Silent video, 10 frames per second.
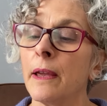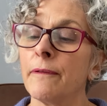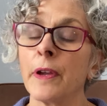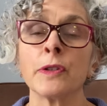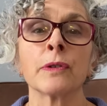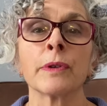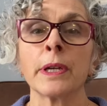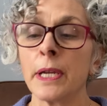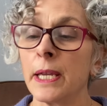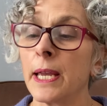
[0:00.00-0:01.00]

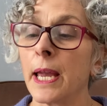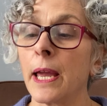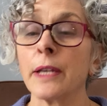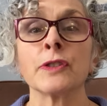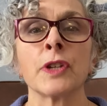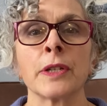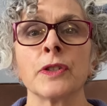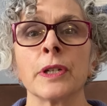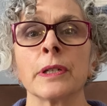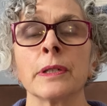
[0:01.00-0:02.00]
fenugreek, and
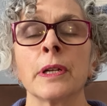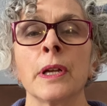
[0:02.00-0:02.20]
gentian.